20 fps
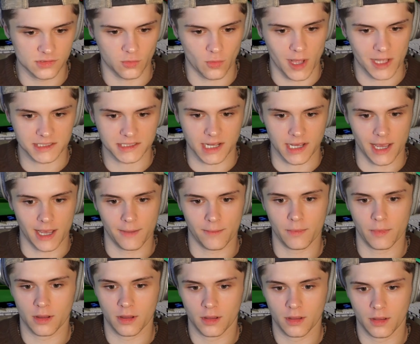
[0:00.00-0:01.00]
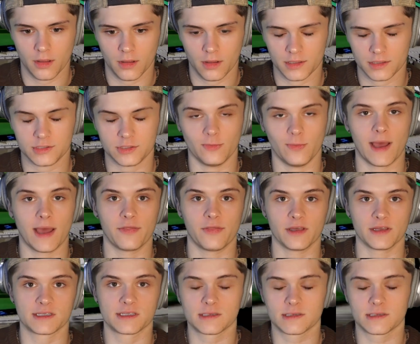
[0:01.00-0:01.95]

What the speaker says: West Ham. Too bad they